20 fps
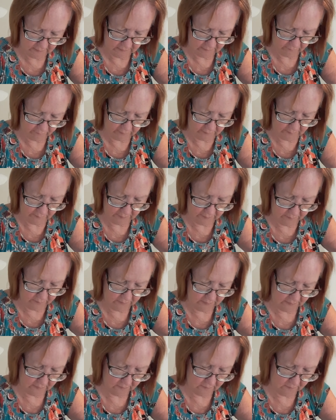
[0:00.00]
from the
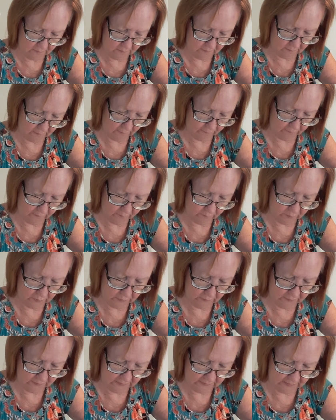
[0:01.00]
middle or from
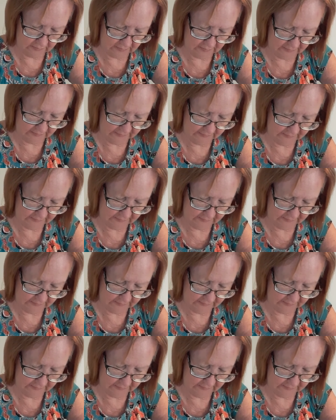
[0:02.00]
both sides